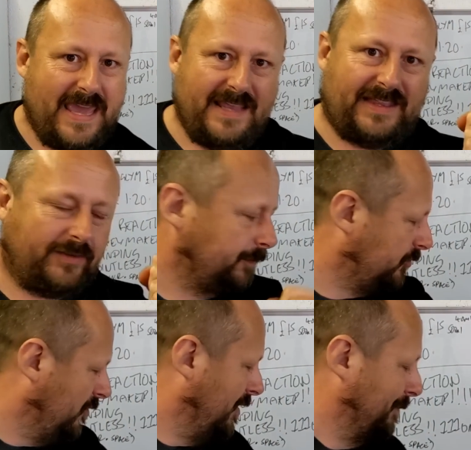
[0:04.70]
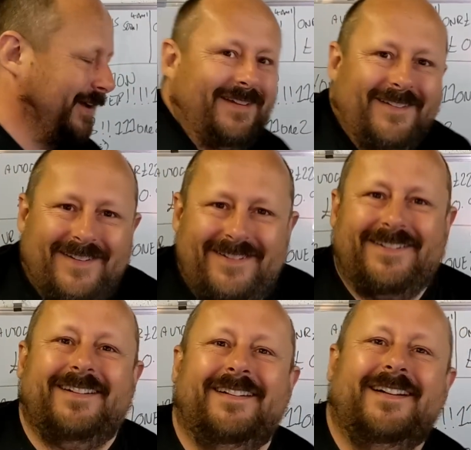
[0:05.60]
Hit that subscribe.
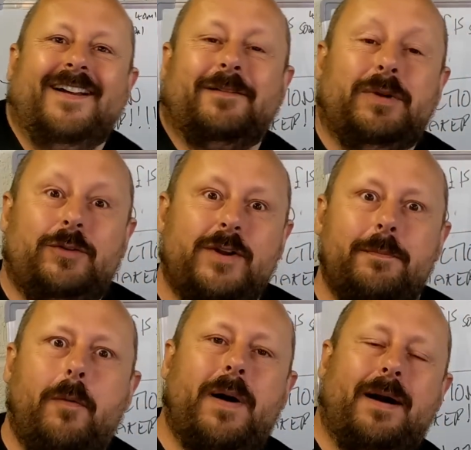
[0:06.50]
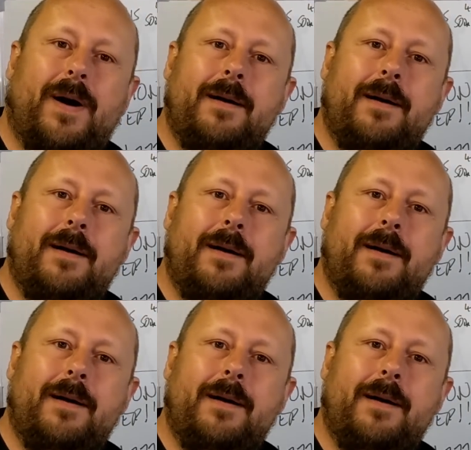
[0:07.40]
We're doing a mop-up